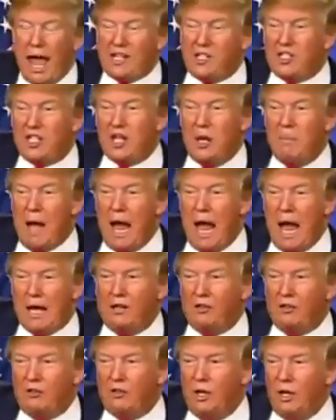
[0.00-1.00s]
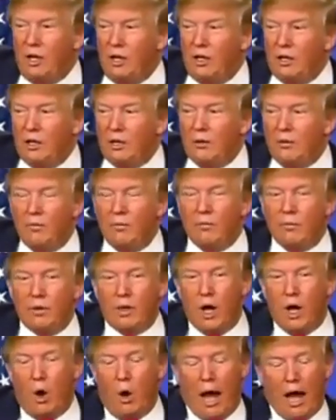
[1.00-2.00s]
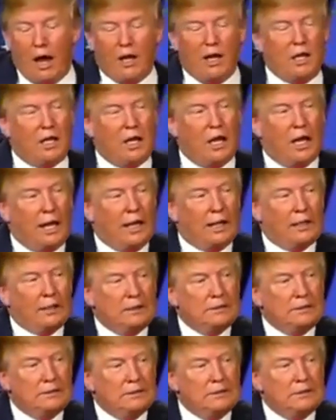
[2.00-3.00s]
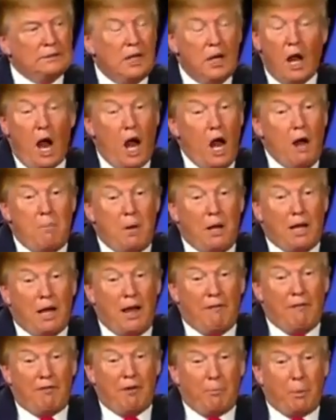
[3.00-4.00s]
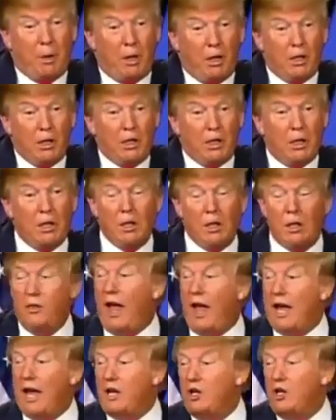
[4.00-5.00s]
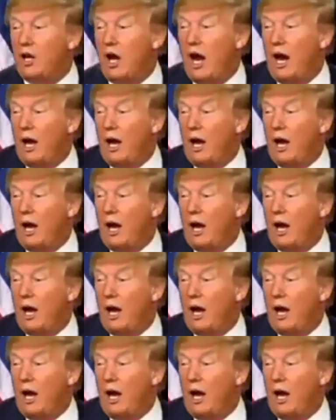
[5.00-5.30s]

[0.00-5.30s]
magazine. Go out and get it. Unbelievable. Thank you, darling.